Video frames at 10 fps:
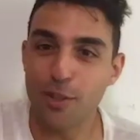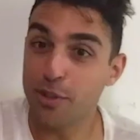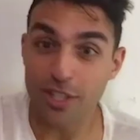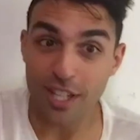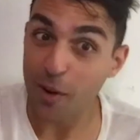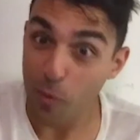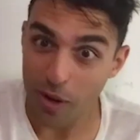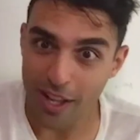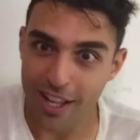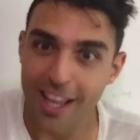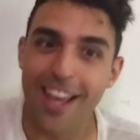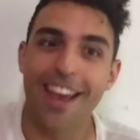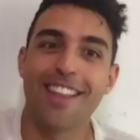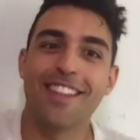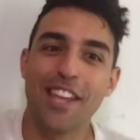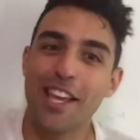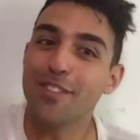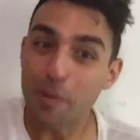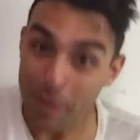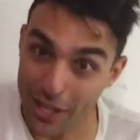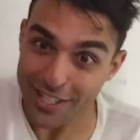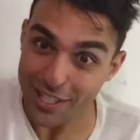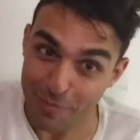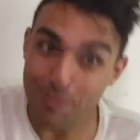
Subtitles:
was just like, what? And the kid's like,